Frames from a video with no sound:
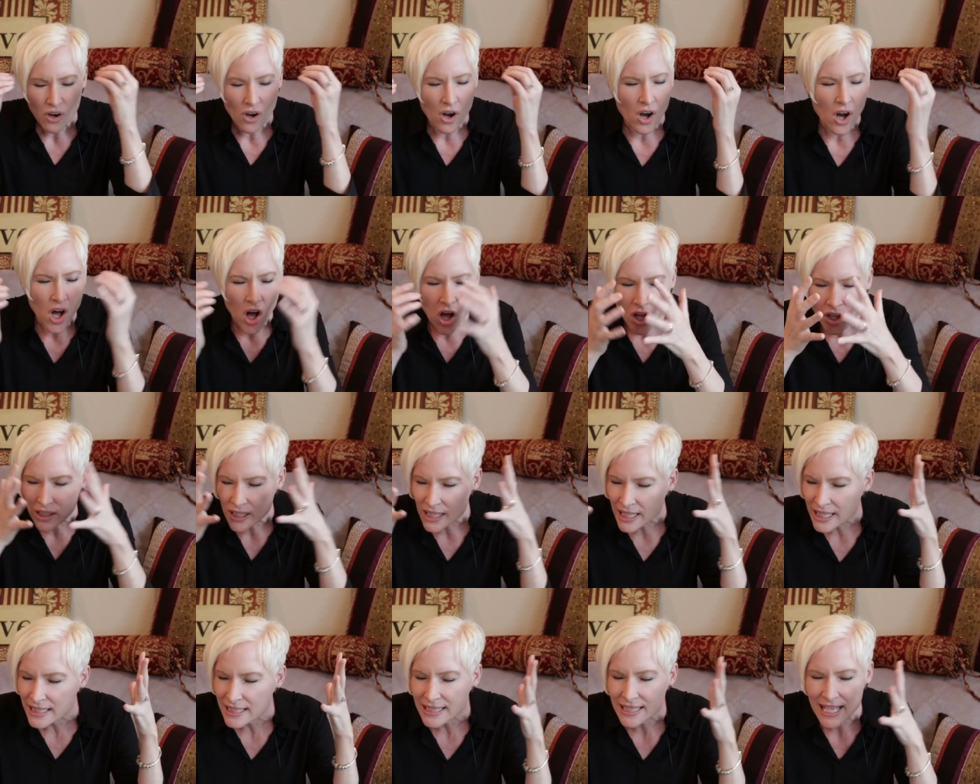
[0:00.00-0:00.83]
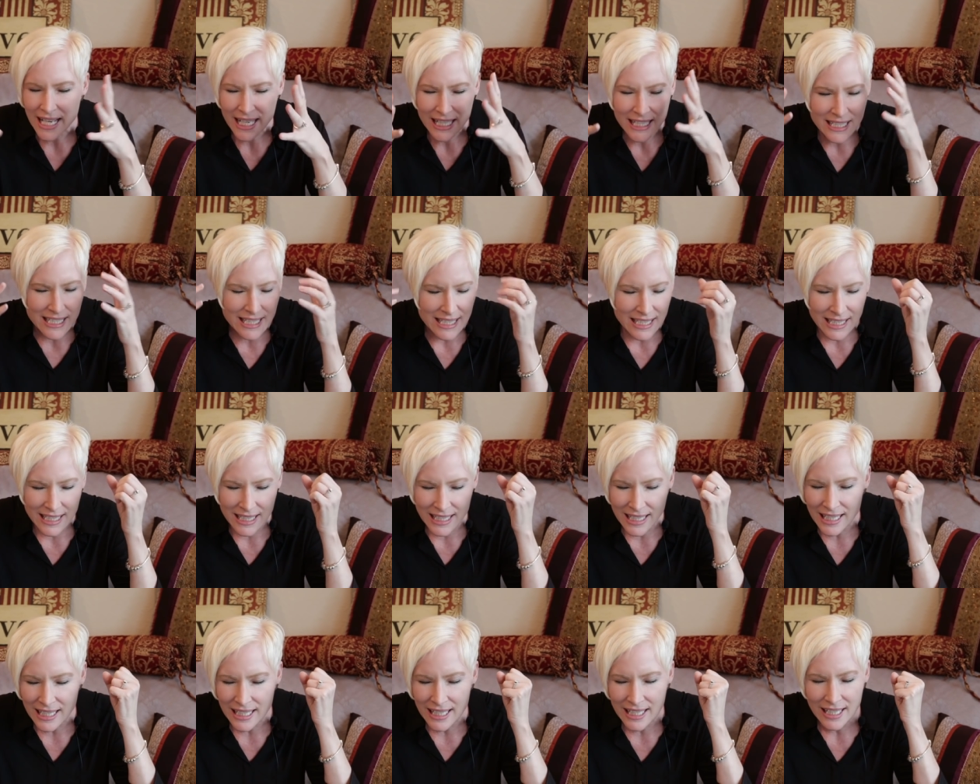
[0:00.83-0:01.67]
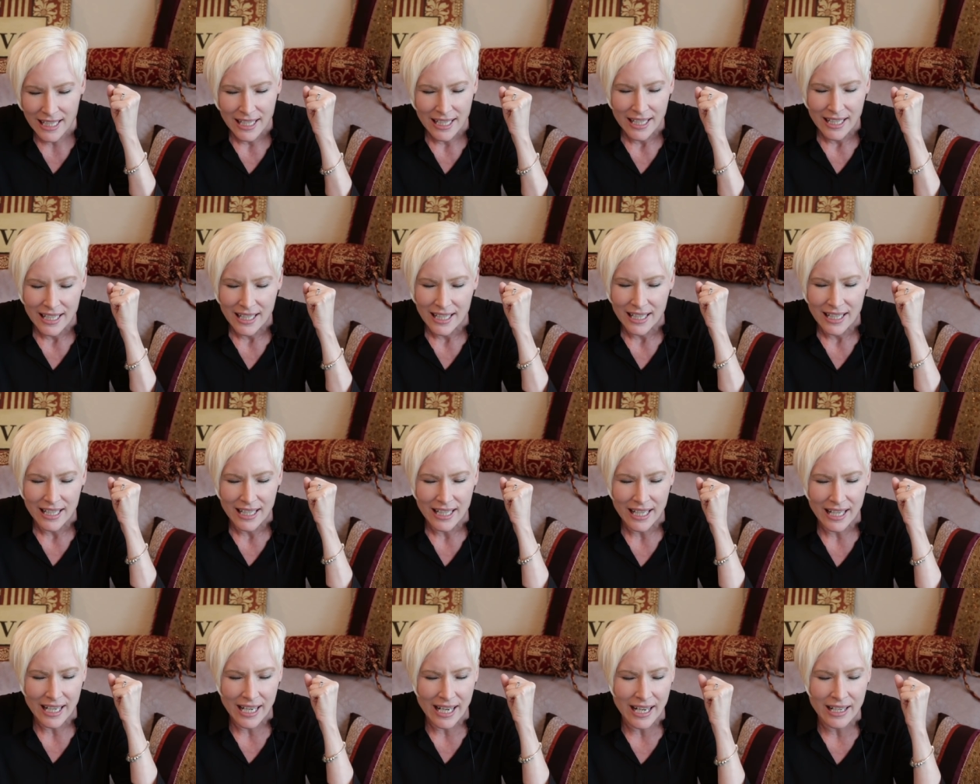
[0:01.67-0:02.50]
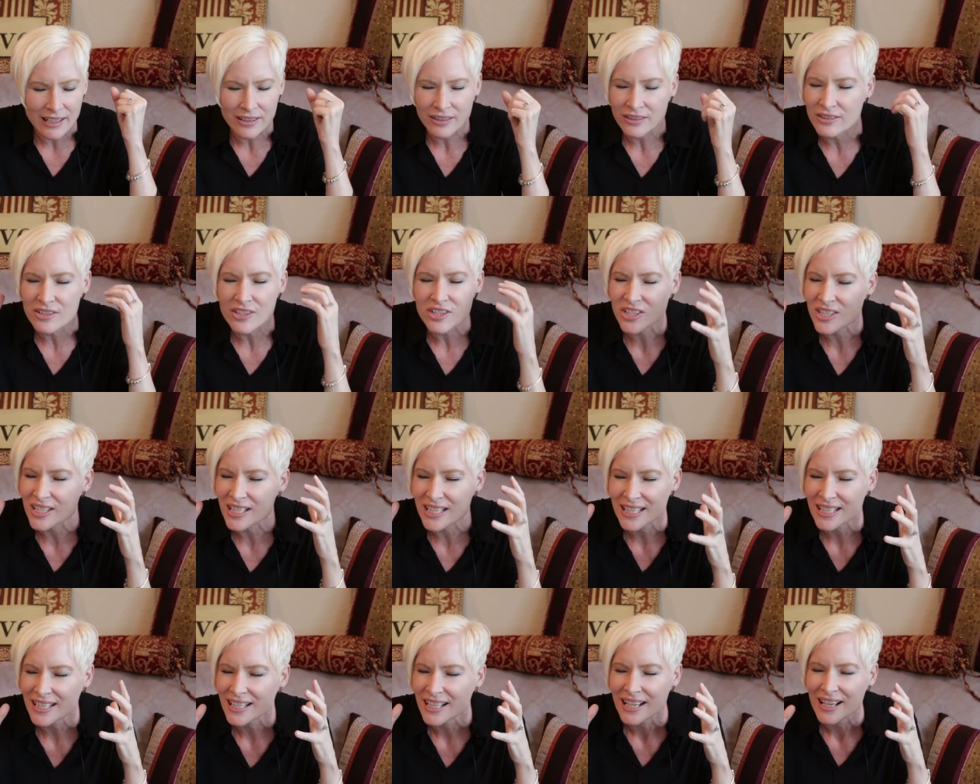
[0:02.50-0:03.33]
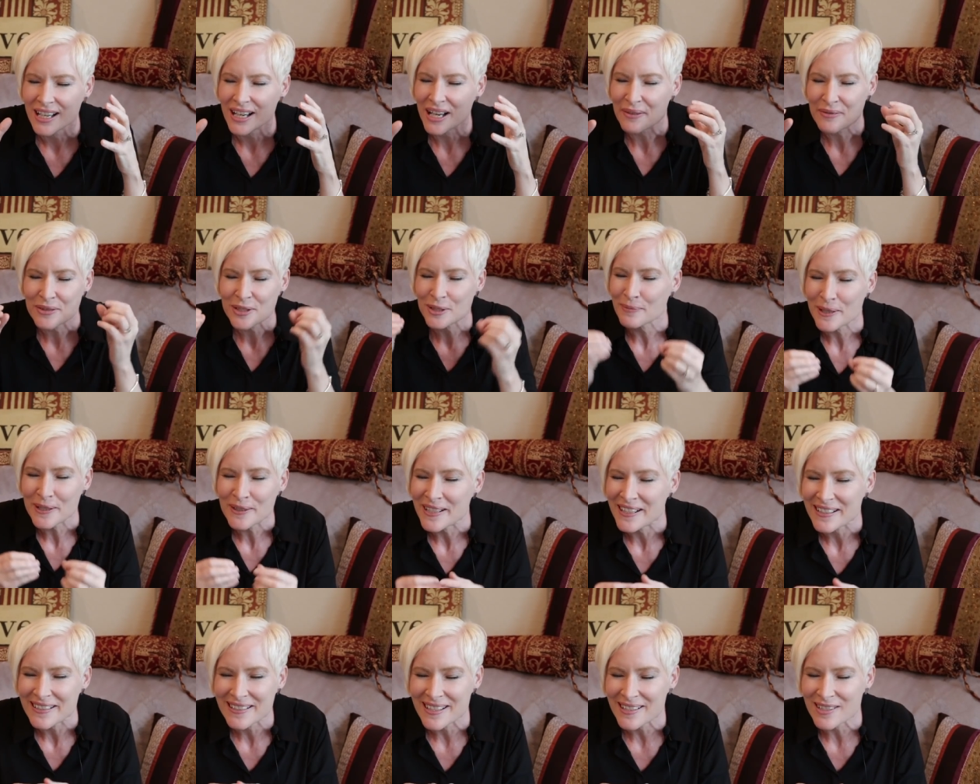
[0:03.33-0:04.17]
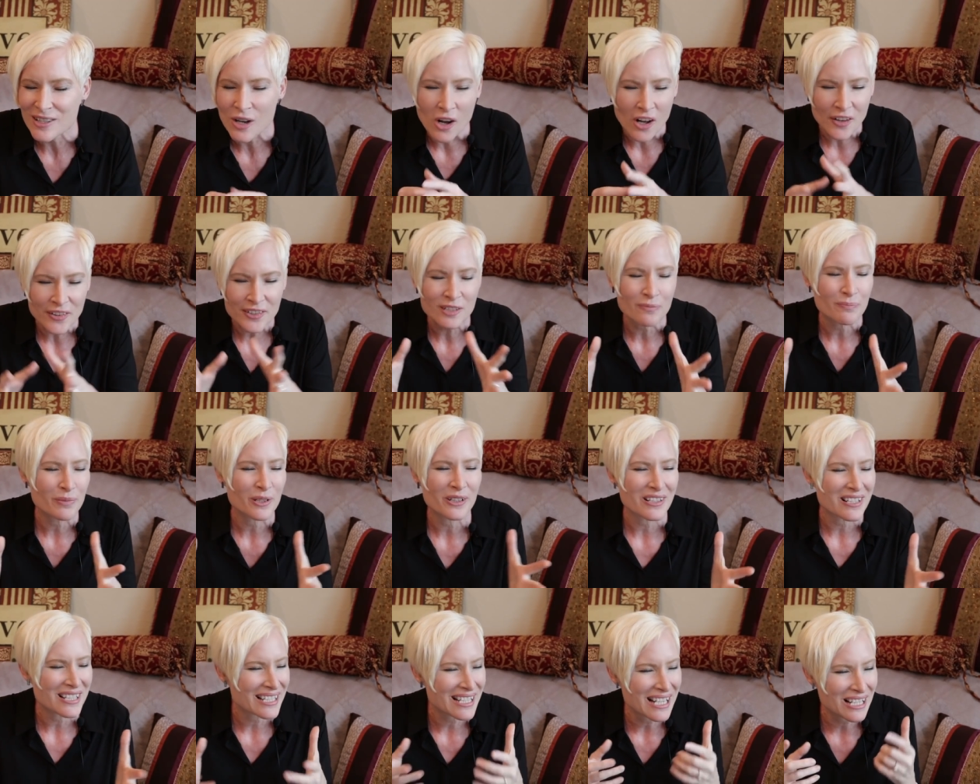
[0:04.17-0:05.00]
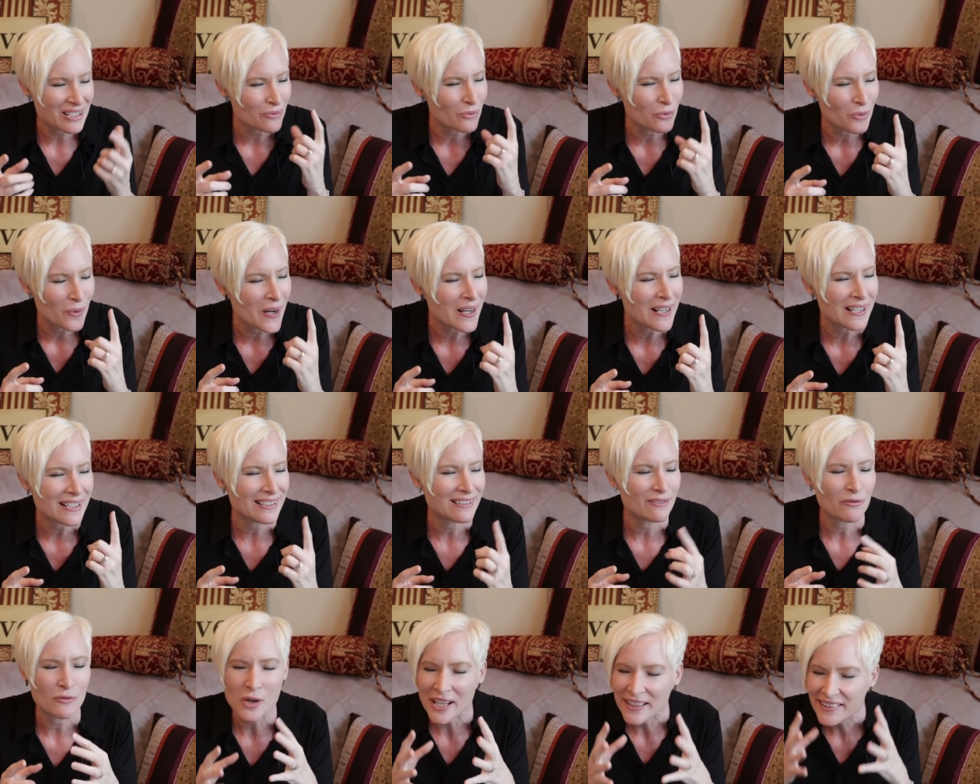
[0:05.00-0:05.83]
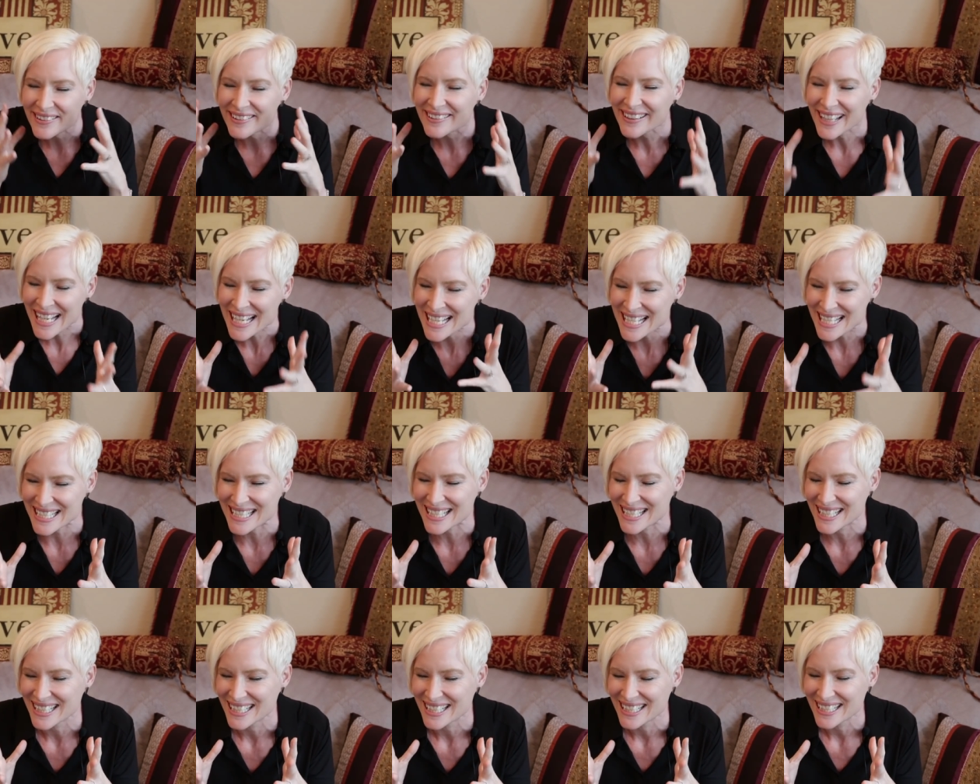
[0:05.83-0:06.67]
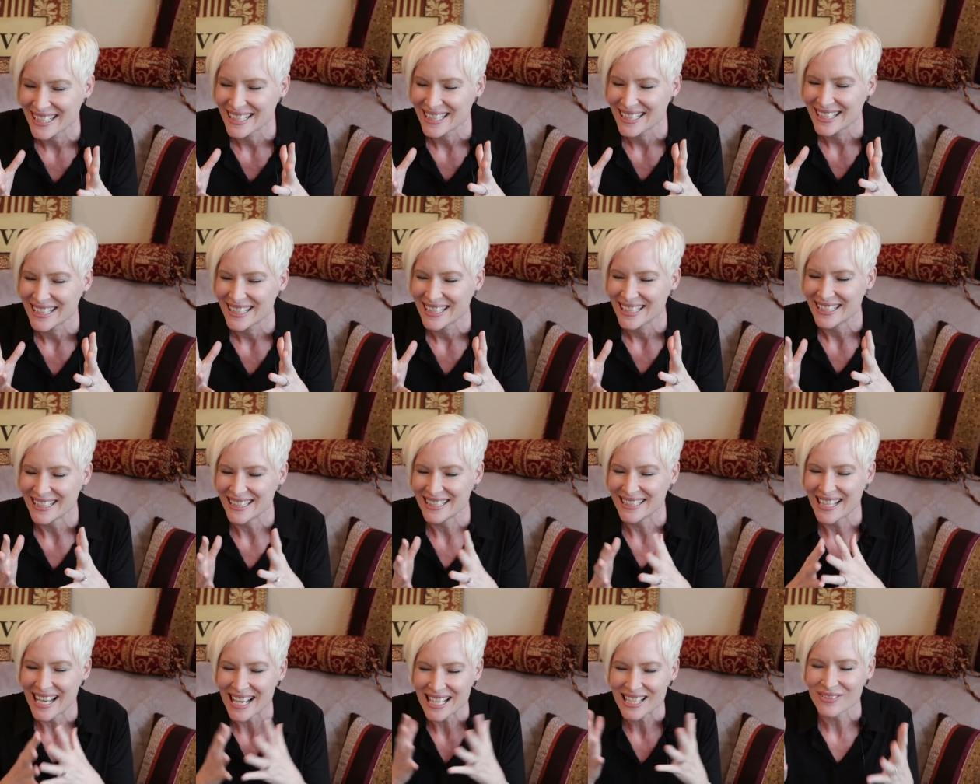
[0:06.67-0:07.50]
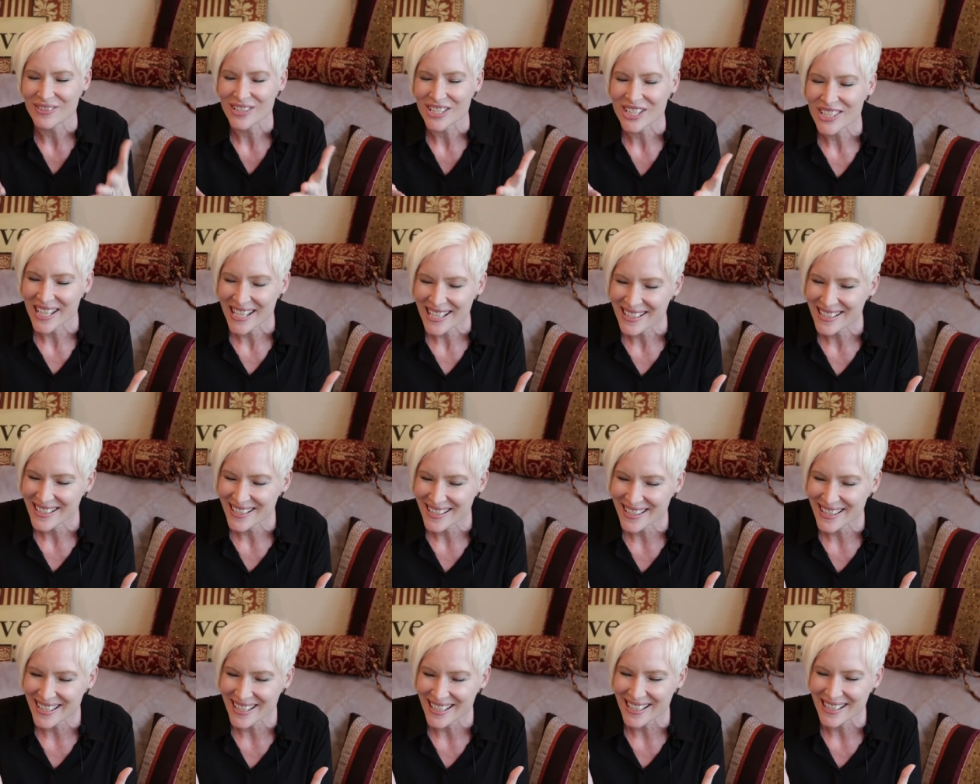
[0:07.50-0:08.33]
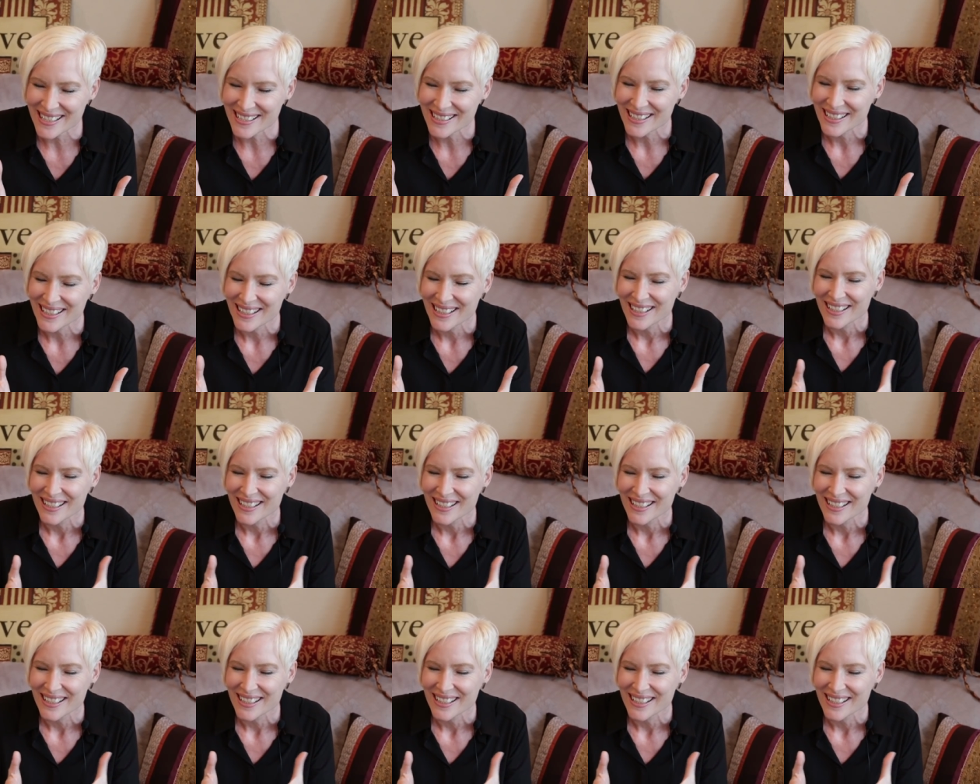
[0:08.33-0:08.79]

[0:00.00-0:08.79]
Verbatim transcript: all connecting energy of spirits. It's all spirits as one, one light. And that's what changes things.